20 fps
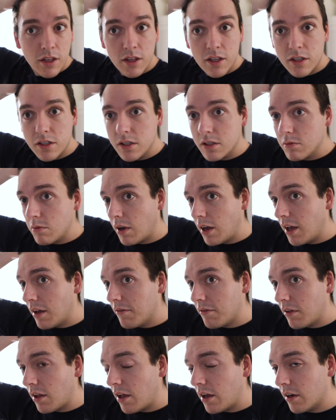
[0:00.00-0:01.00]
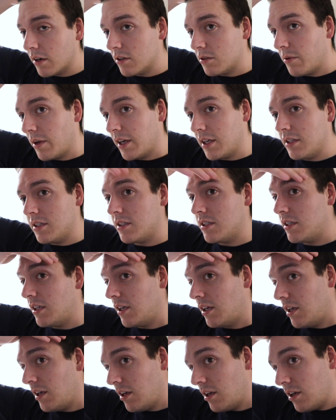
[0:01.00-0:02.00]
This is why I vlog, so I can
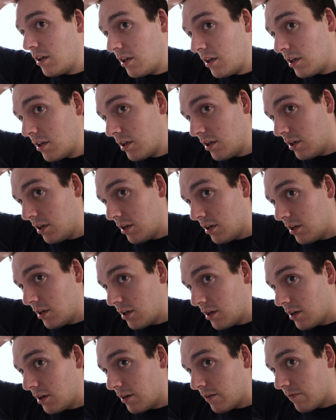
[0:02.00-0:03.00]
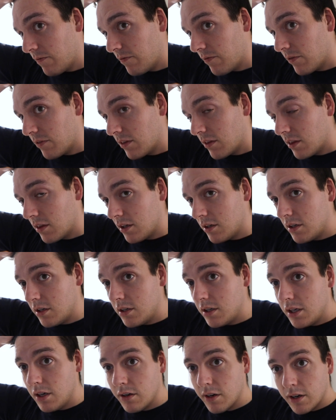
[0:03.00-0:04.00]
see the
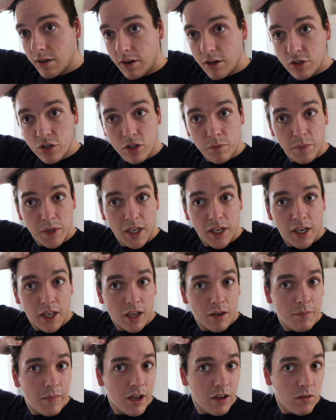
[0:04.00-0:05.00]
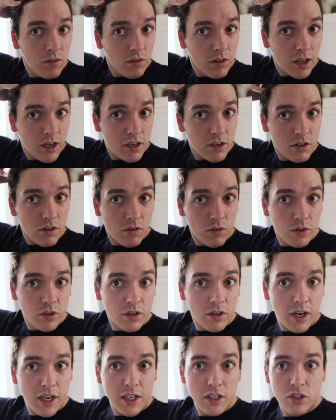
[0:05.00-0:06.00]
deterioration beginning in my
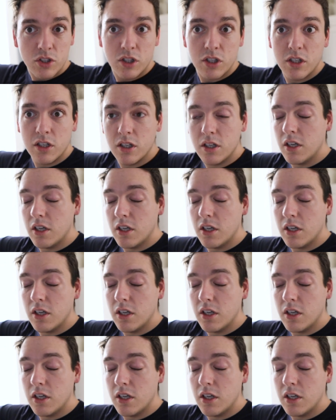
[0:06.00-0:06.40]
older age.